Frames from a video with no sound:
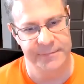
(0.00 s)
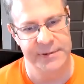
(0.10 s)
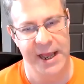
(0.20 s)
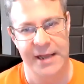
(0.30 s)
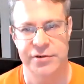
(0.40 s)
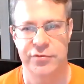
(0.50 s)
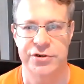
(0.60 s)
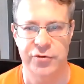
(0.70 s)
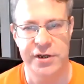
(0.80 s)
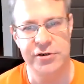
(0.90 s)
Yeah,
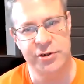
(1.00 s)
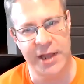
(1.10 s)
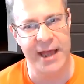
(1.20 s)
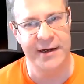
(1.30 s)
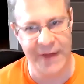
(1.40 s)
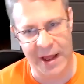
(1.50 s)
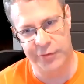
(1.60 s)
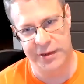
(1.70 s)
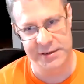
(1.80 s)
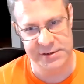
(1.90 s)
so here's kind of how
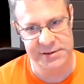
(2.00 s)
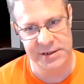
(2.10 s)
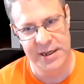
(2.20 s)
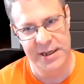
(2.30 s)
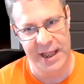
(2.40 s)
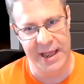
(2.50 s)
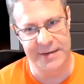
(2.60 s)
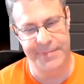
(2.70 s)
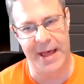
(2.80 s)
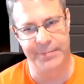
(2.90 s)
things end
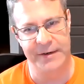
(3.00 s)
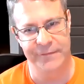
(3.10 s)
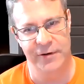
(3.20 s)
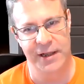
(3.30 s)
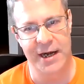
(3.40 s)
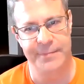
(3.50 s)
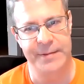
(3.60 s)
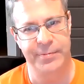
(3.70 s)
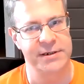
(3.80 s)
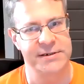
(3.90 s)
up happening for a lot of
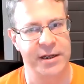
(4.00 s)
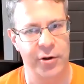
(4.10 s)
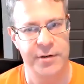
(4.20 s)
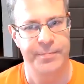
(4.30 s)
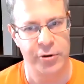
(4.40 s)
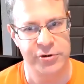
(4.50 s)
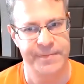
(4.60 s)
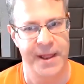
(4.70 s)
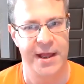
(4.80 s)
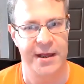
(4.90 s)
people is they go into
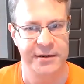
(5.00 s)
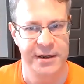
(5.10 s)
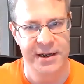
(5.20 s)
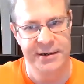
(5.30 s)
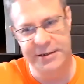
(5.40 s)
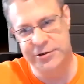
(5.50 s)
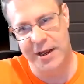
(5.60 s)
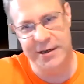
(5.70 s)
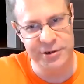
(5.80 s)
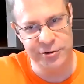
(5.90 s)
Postman, they
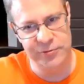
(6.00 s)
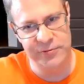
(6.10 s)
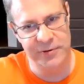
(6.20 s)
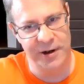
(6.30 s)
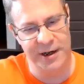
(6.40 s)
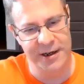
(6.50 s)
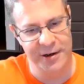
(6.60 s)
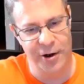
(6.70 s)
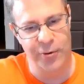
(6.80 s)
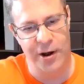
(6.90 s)
try to do an
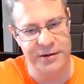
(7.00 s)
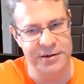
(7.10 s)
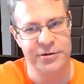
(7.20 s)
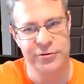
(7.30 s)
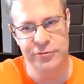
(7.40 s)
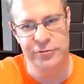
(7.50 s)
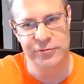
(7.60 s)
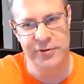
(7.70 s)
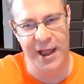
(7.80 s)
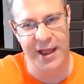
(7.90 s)
OAuth
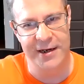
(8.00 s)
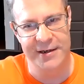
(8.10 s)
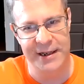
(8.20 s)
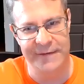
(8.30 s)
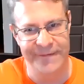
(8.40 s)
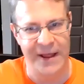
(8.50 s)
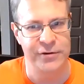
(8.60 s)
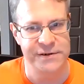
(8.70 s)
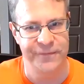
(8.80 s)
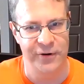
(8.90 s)
2, and it
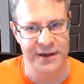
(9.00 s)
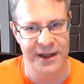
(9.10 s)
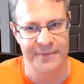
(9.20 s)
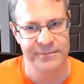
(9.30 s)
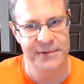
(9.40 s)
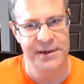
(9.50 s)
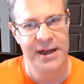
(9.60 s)
fails for them.